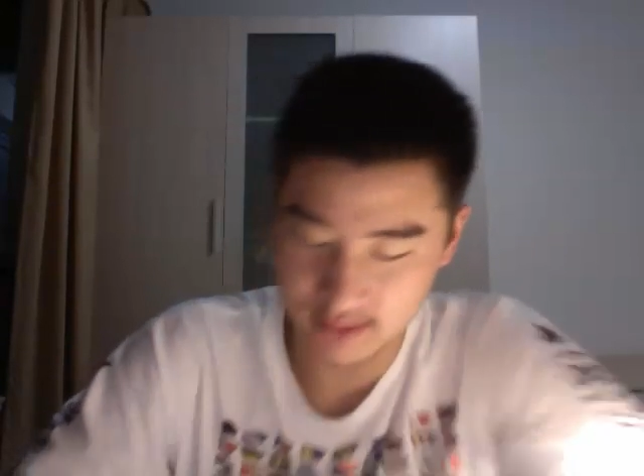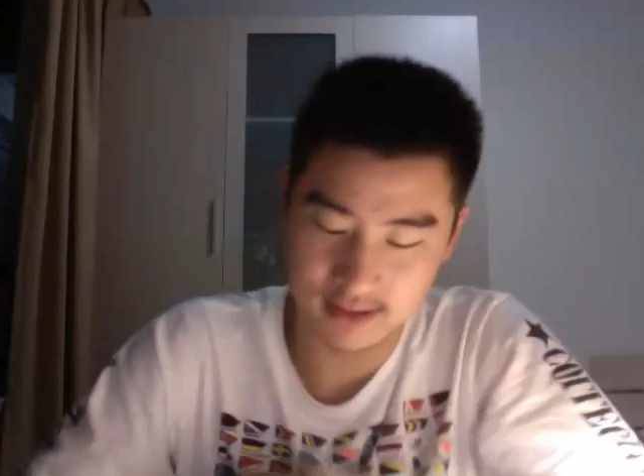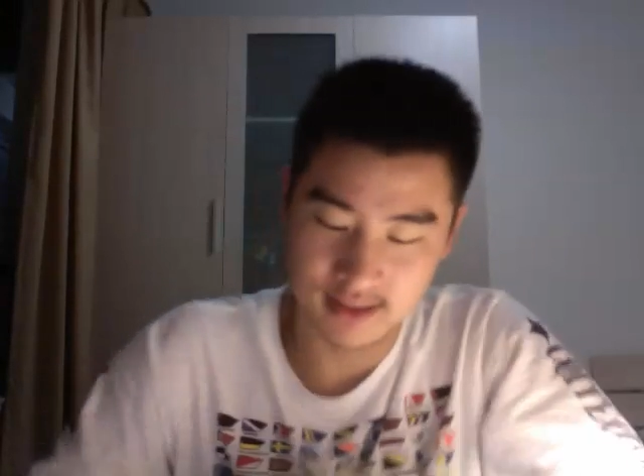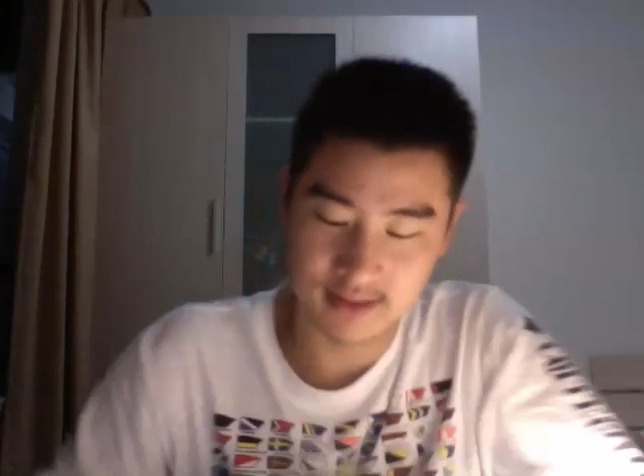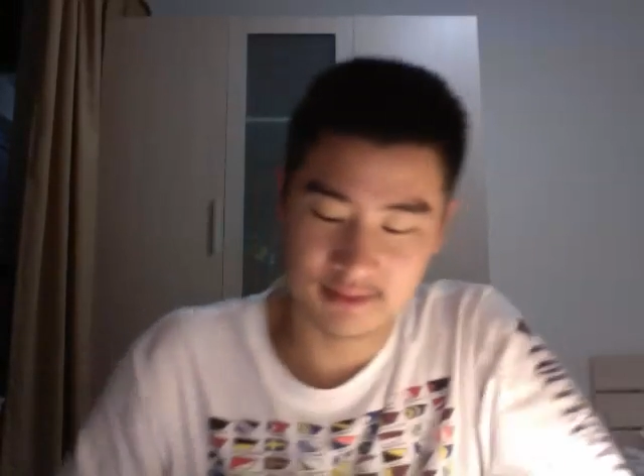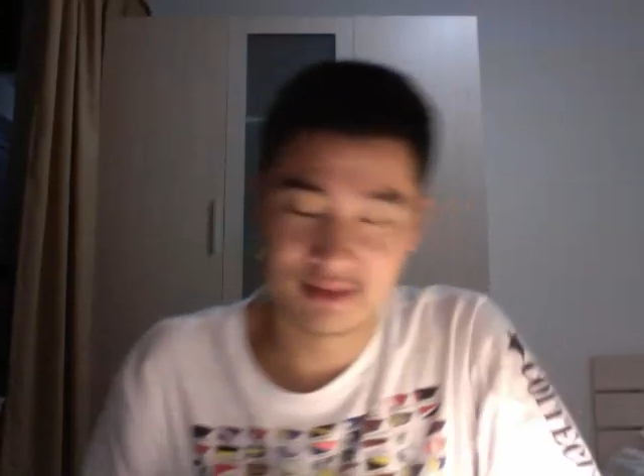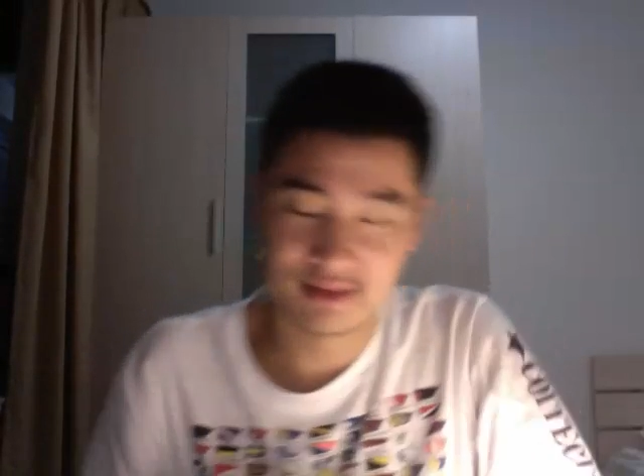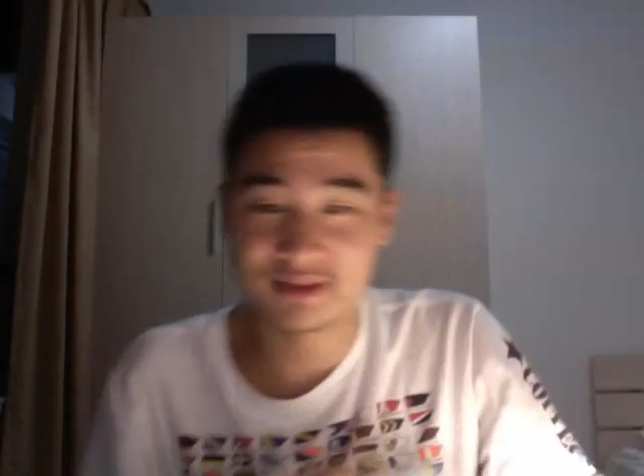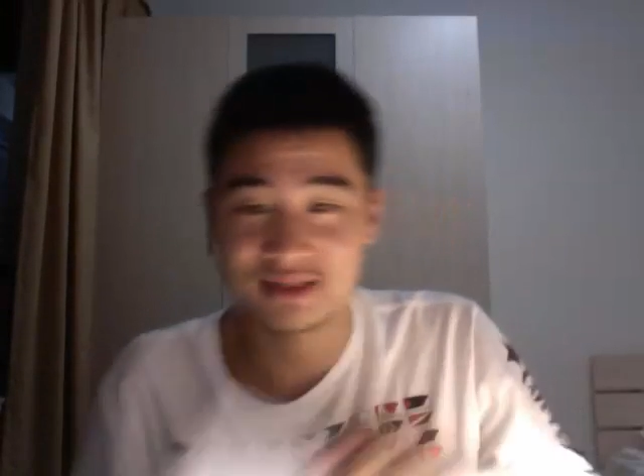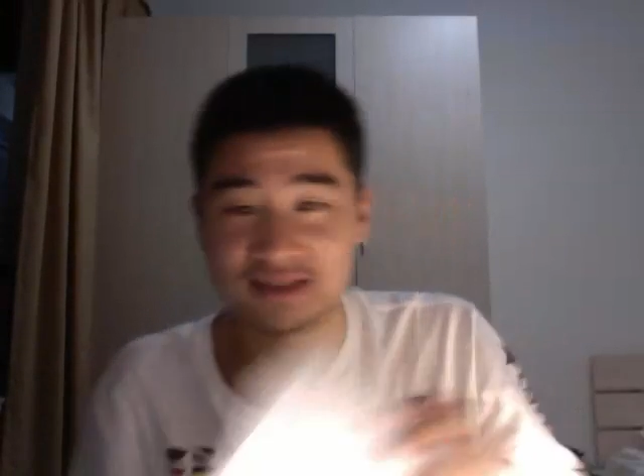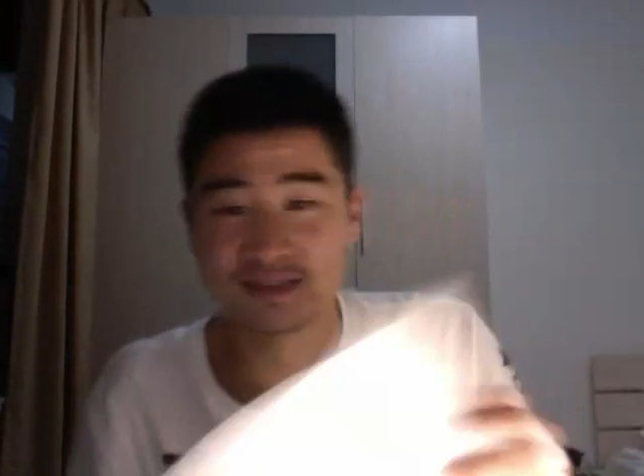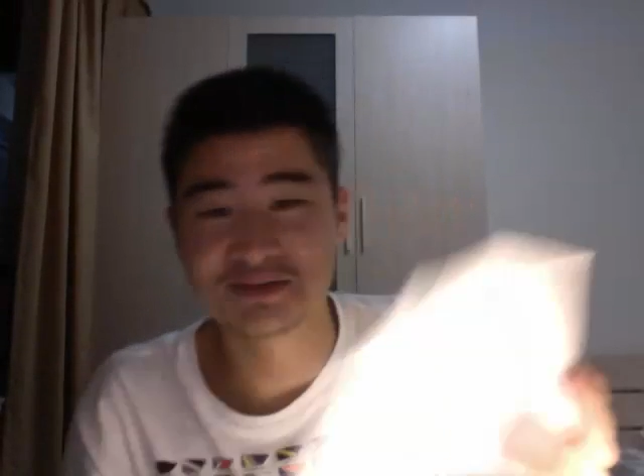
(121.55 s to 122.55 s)
I'm
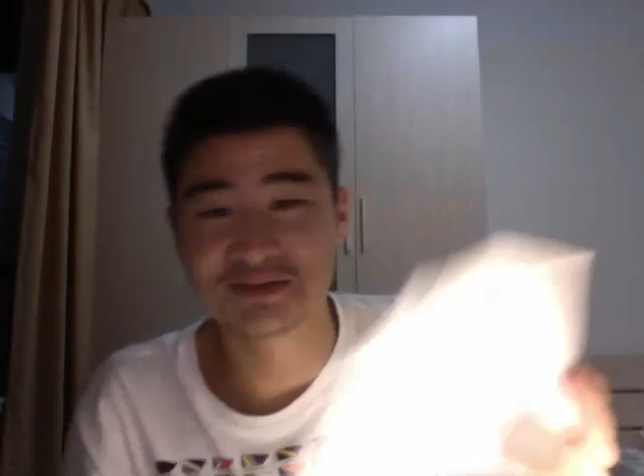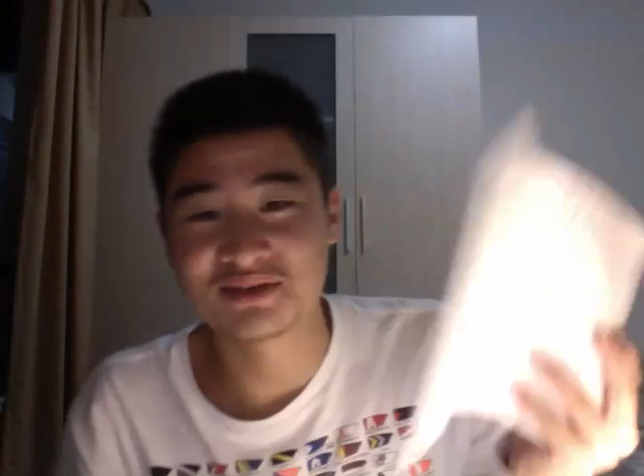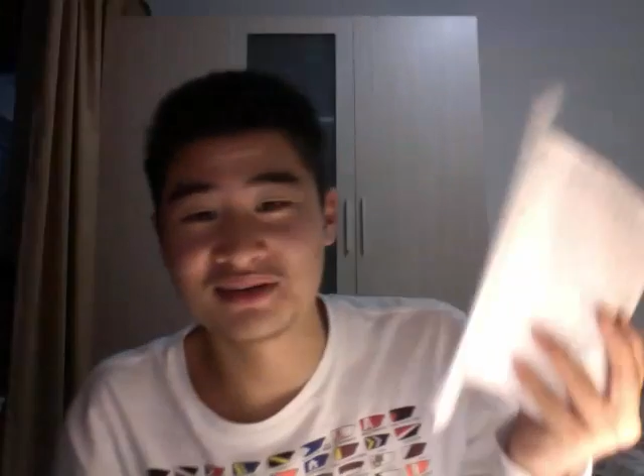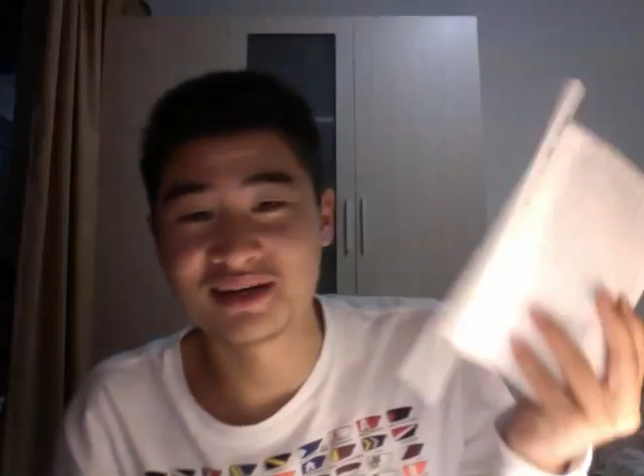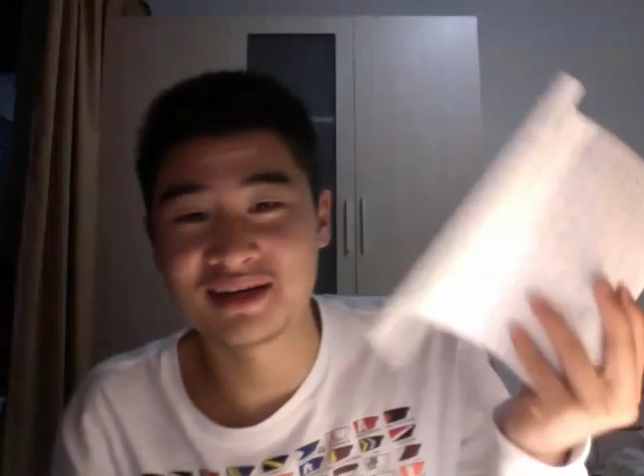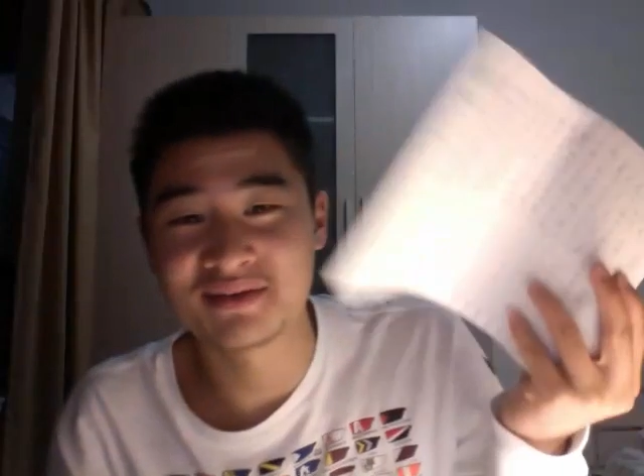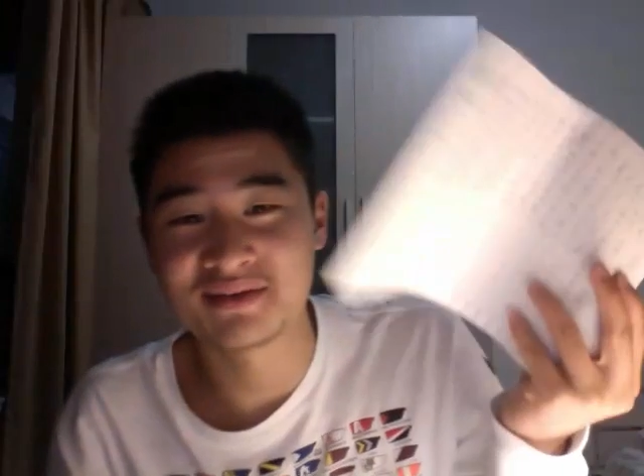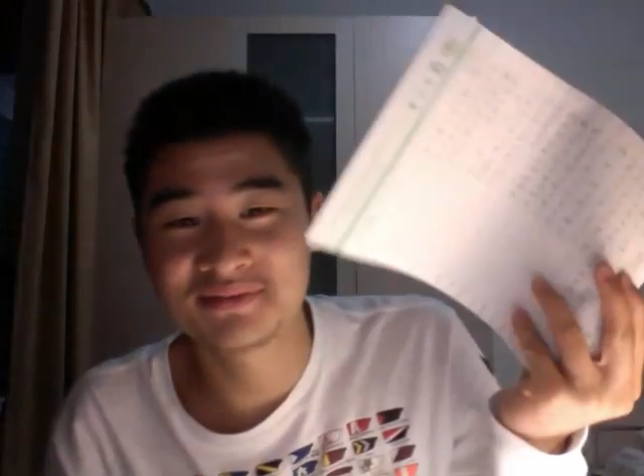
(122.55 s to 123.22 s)
actually doing it right now.